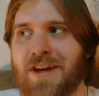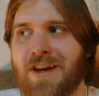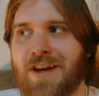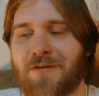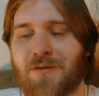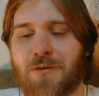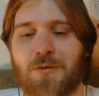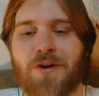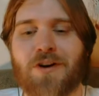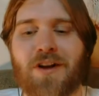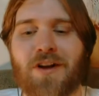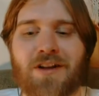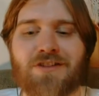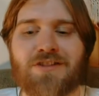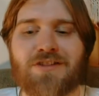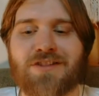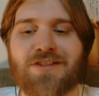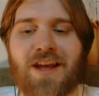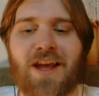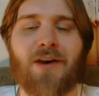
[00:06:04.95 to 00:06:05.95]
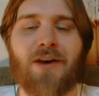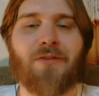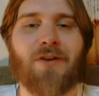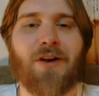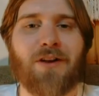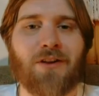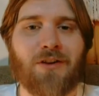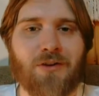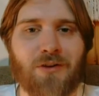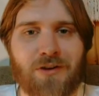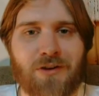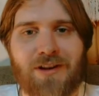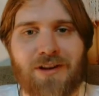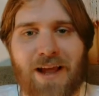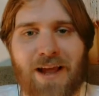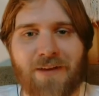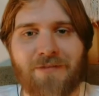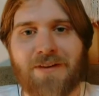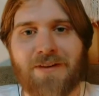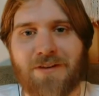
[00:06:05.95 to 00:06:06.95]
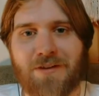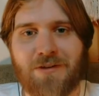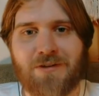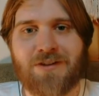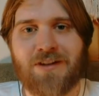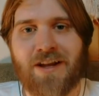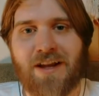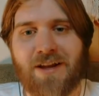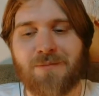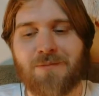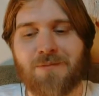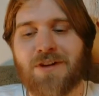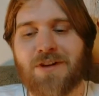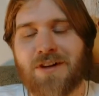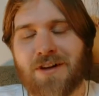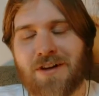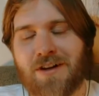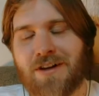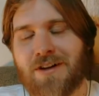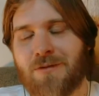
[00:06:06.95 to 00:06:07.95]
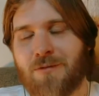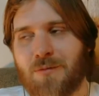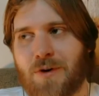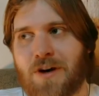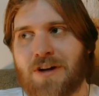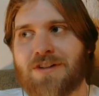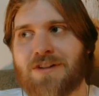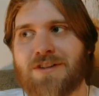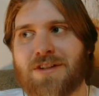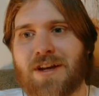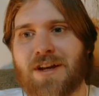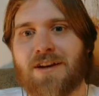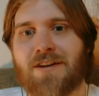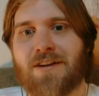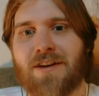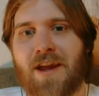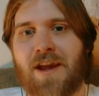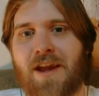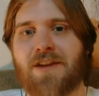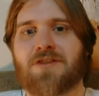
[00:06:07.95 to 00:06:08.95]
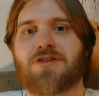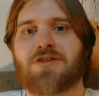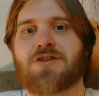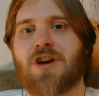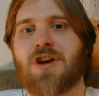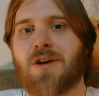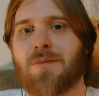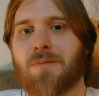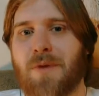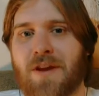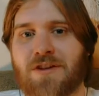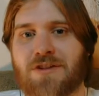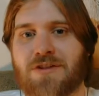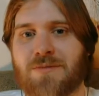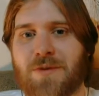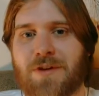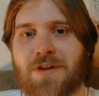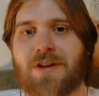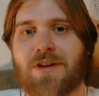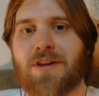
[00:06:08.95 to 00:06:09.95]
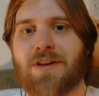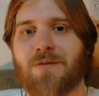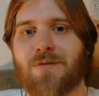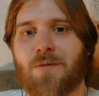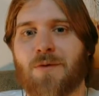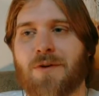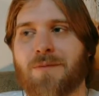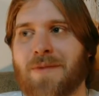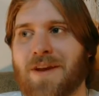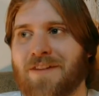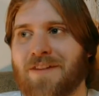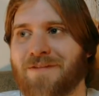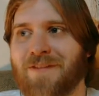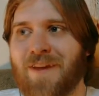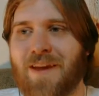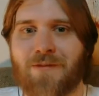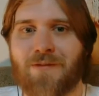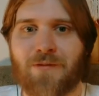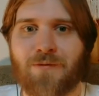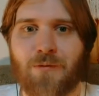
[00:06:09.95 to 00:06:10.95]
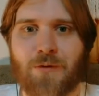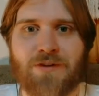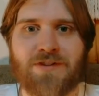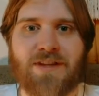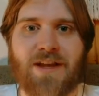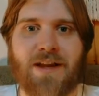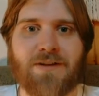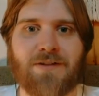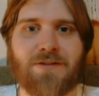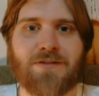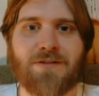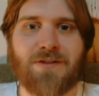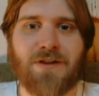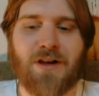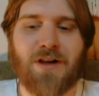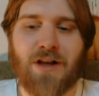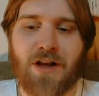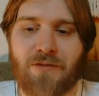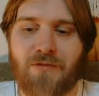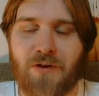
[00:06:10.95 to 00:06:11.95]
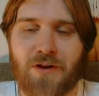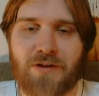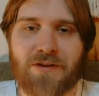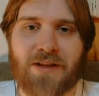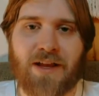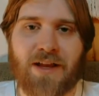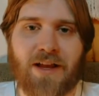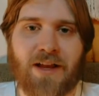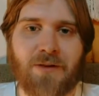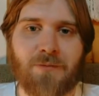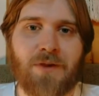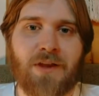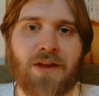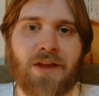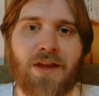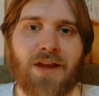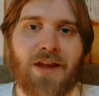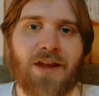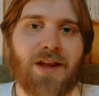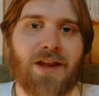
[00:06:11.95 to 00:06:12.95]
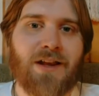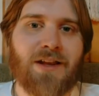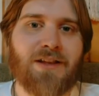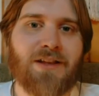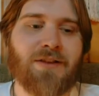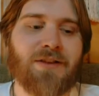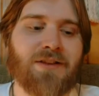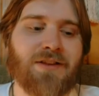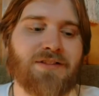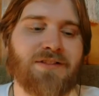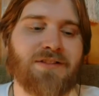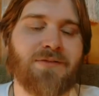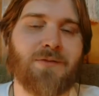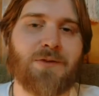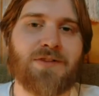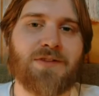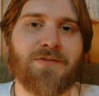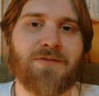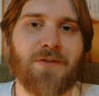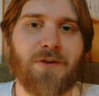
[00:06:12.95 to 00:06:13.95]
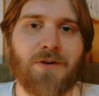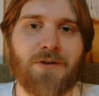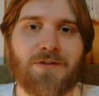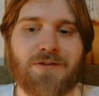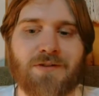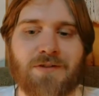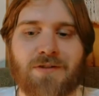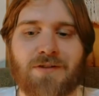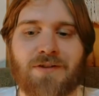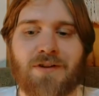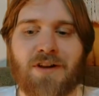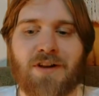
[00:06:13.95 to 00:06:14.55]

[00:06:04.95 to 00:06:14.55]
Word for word: If you want just to have a good laughing good time, watch that. H. John Benjamin is one of my favorite voice actors of all time, and he does the voice of Archer.